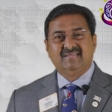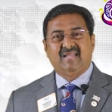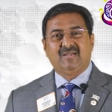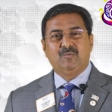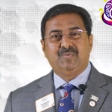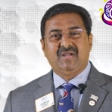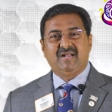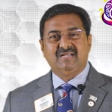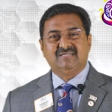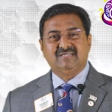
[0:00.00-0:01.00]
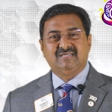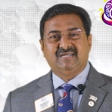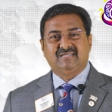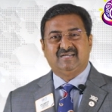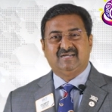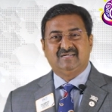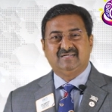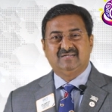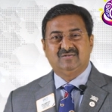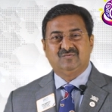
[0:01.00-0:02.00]
Thank you, PID Sanjay
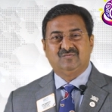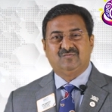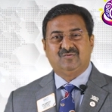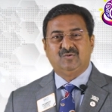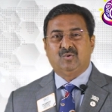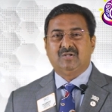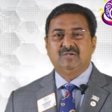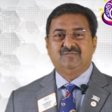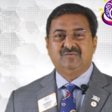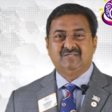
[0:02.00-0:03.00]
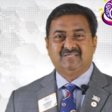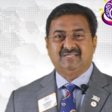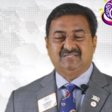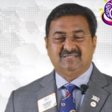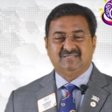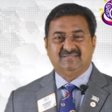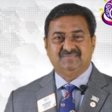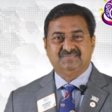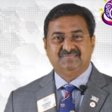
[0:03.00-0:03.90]
Khetan, for the wonderful session.